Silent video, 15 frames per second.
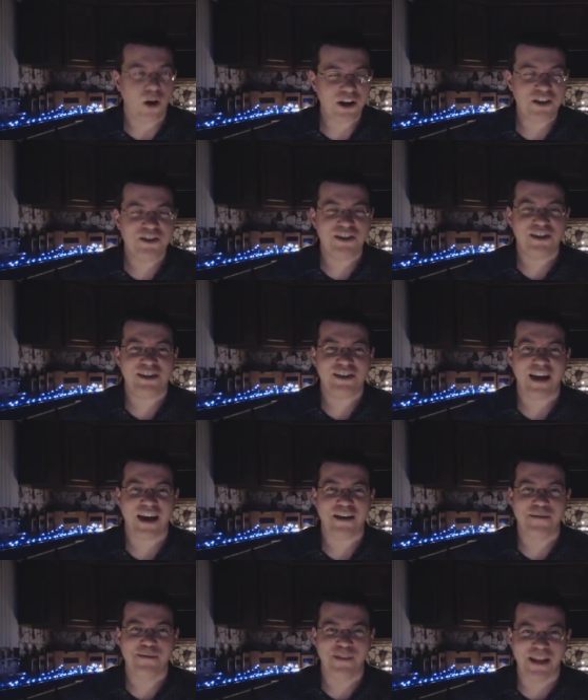What is this
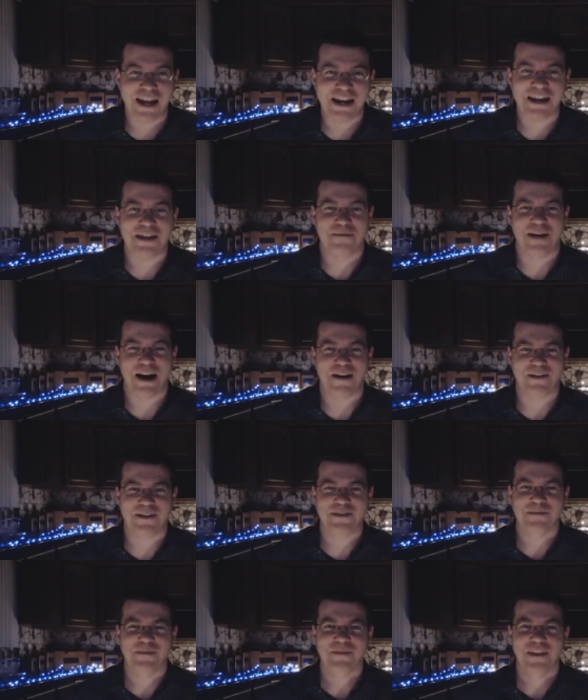guy complaining
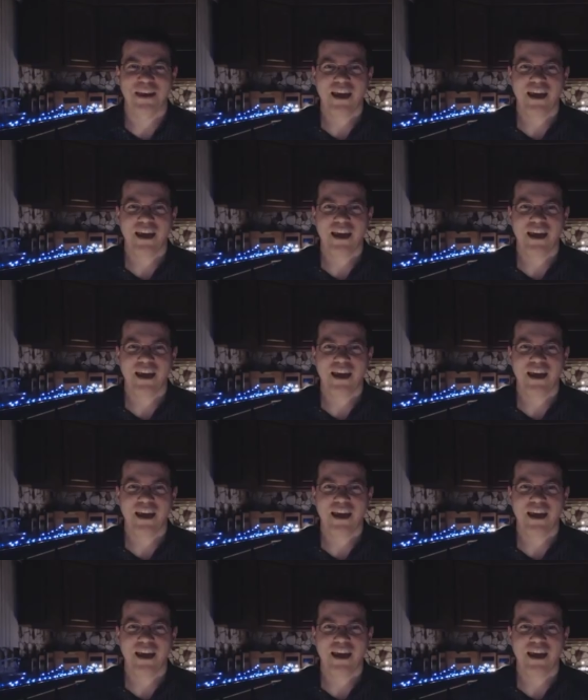about?